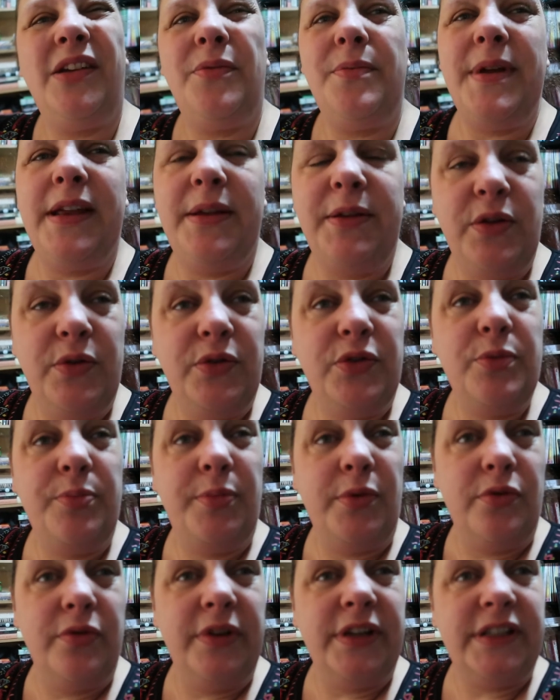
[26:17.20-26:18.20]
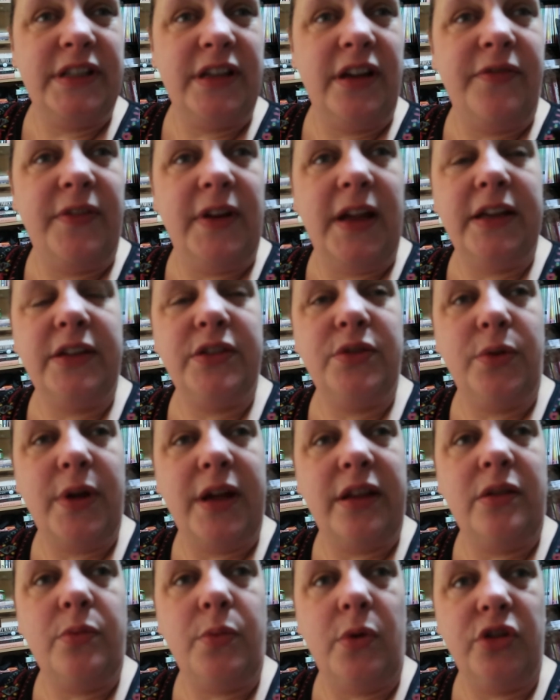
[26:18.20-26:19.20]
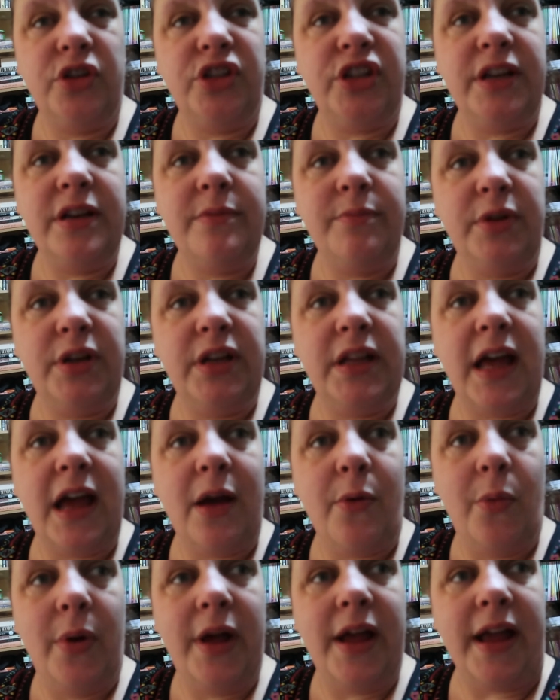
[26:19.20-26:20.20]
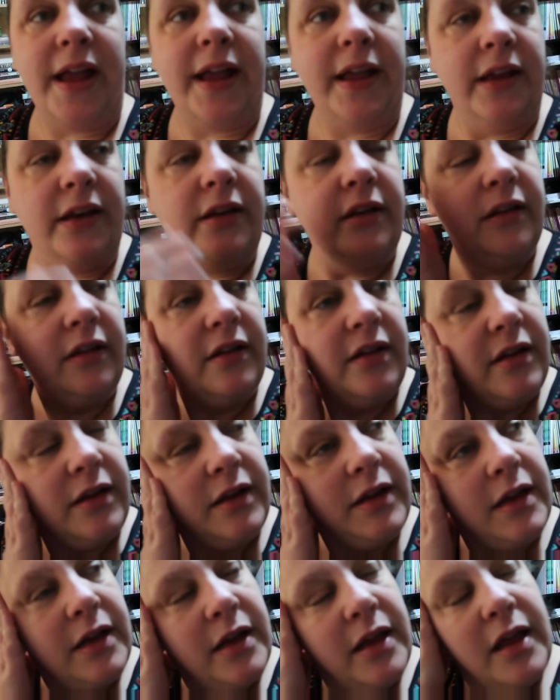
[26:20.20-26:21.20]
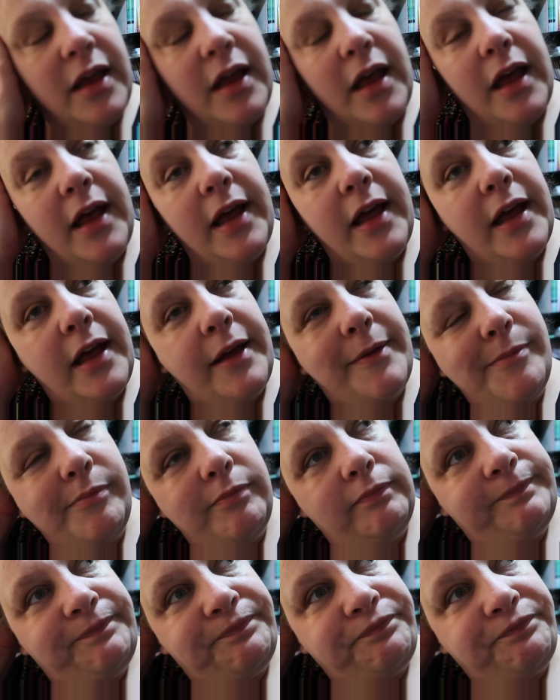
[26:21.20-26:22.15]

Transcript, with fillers: got my usual boring stuff like sort out the washing and put that away and um,